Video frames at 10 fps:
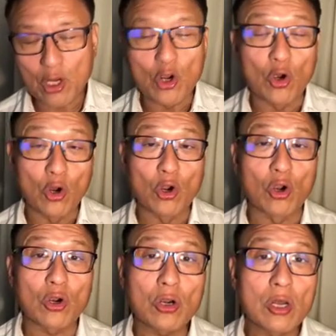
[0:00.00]

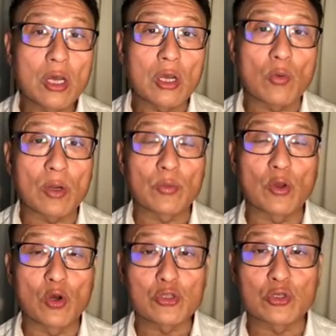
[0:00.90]
Or what we
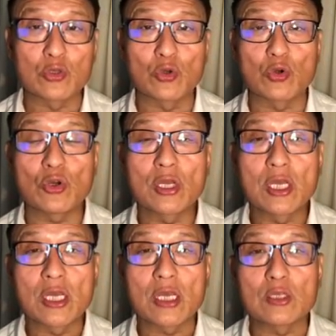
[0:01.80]
also do
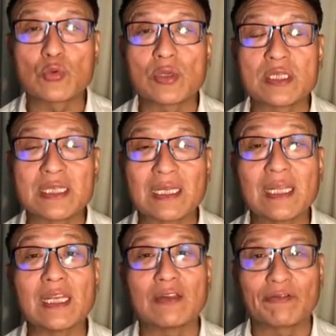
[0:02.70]
is we
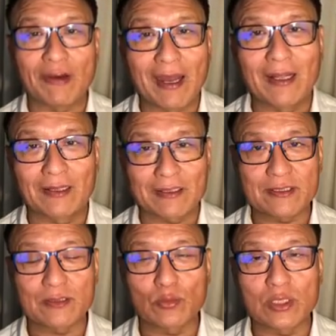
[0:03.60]
delete
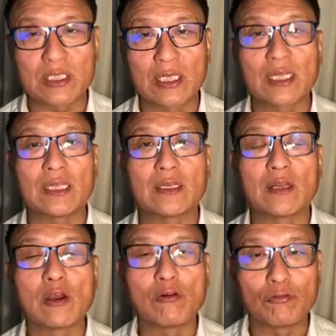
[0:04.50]
files, we delete
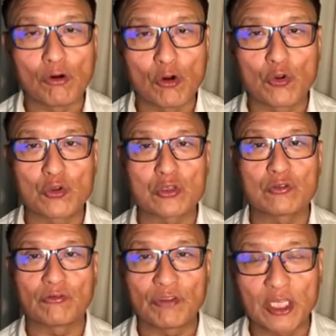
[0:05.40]
photos,
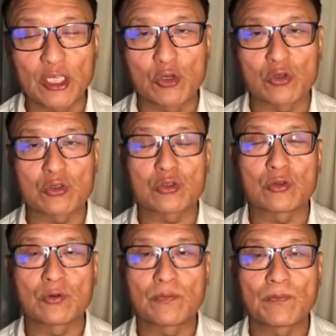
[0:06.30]
videos,
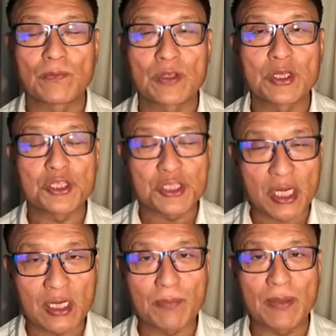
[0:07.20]

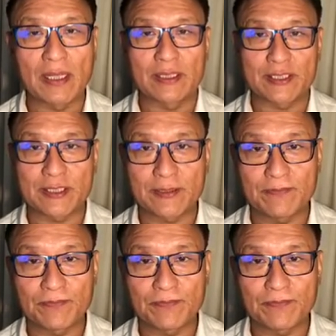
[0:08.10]
junk mails.